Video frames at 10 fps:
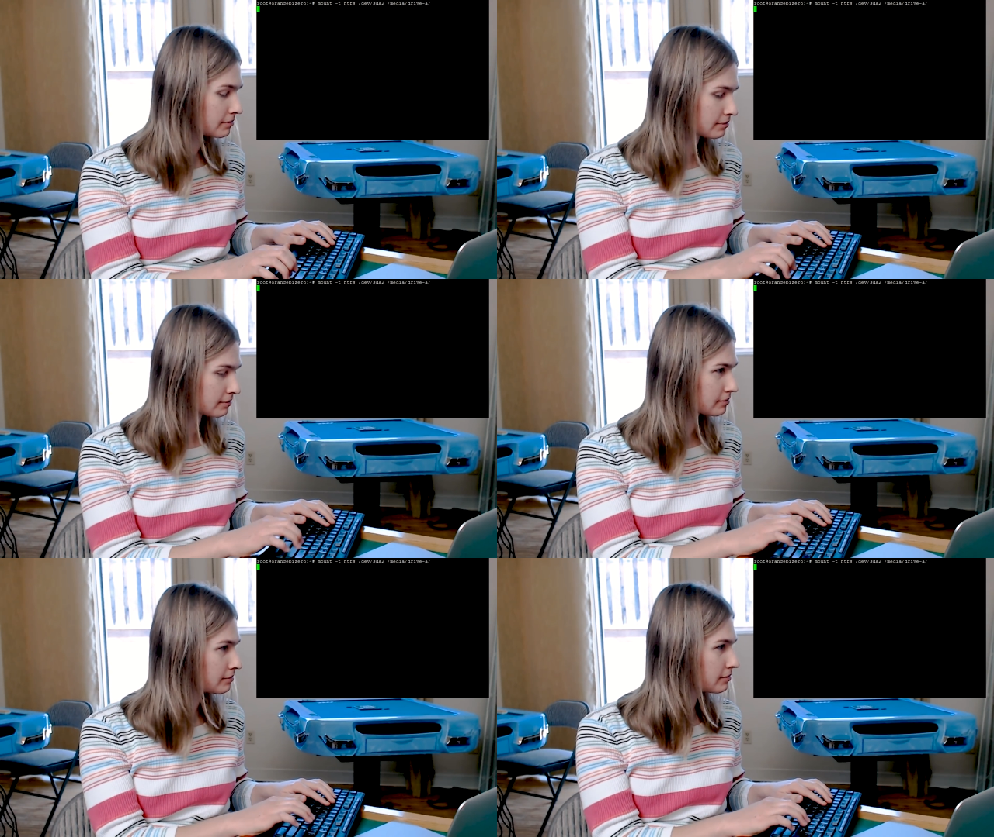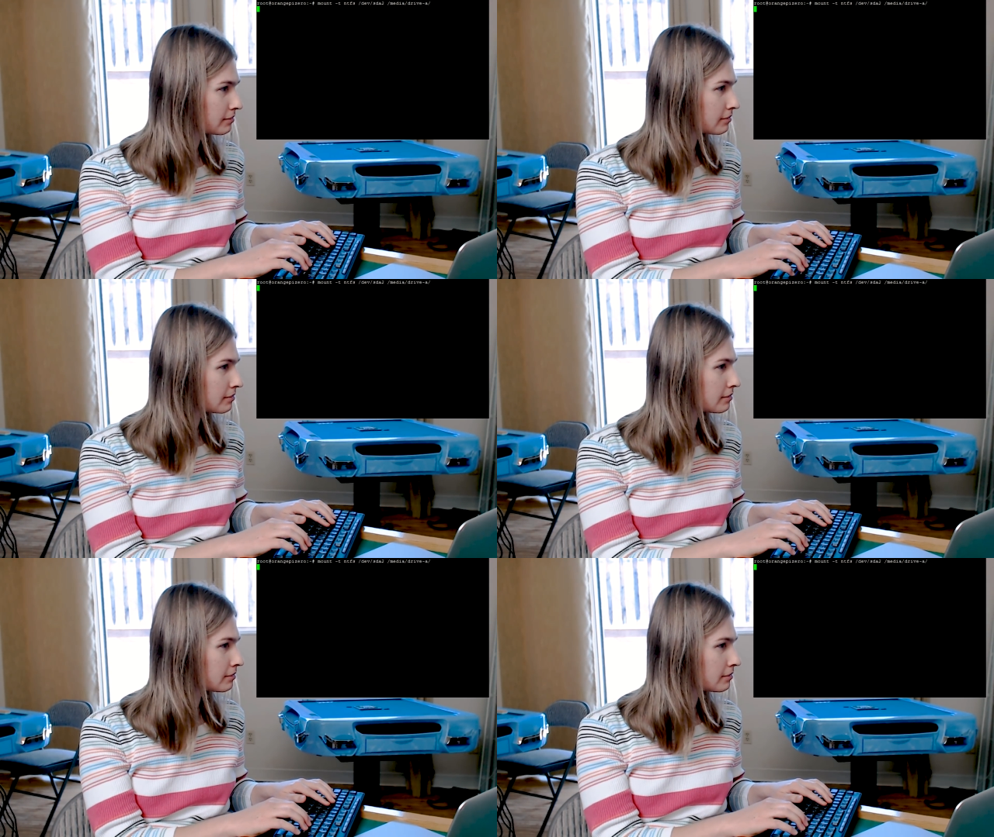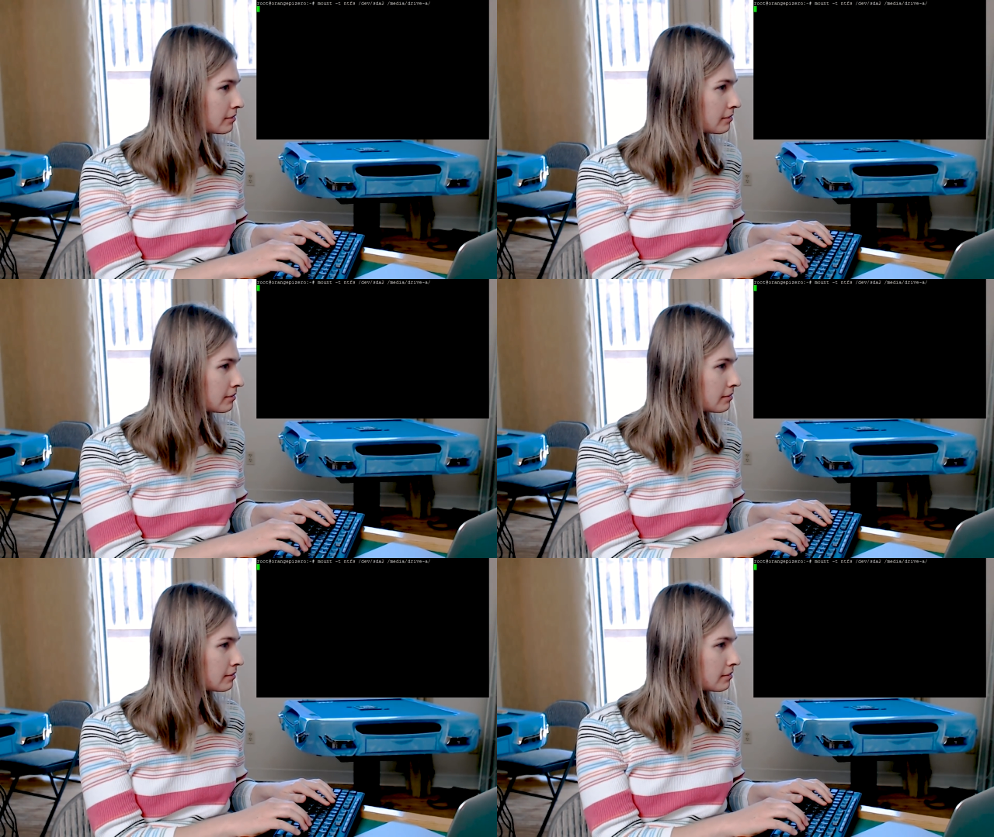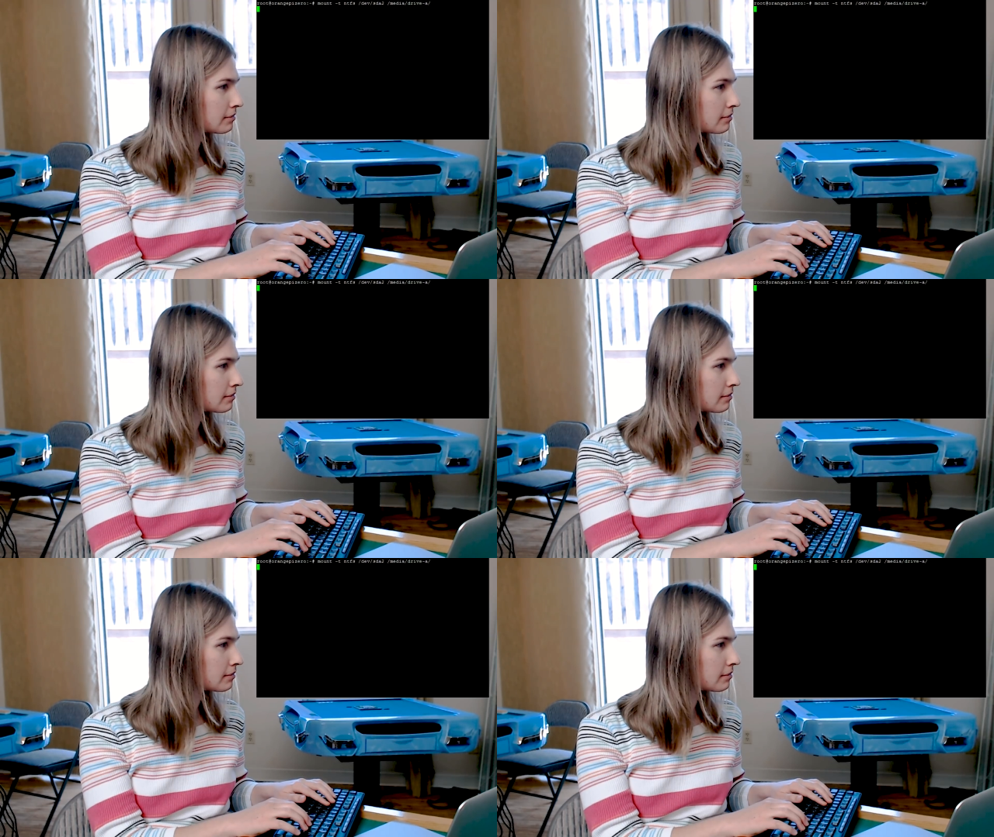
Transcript: (silence)